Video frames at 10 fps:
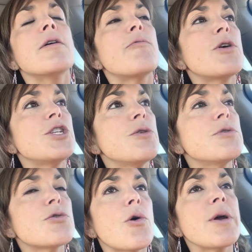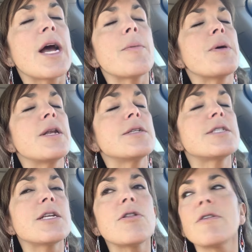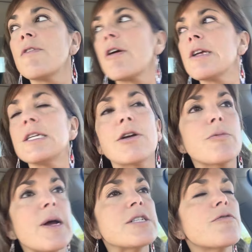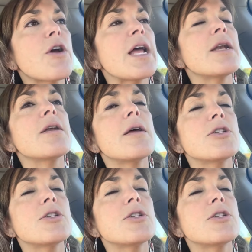when she was growing up and still a very dear best friend,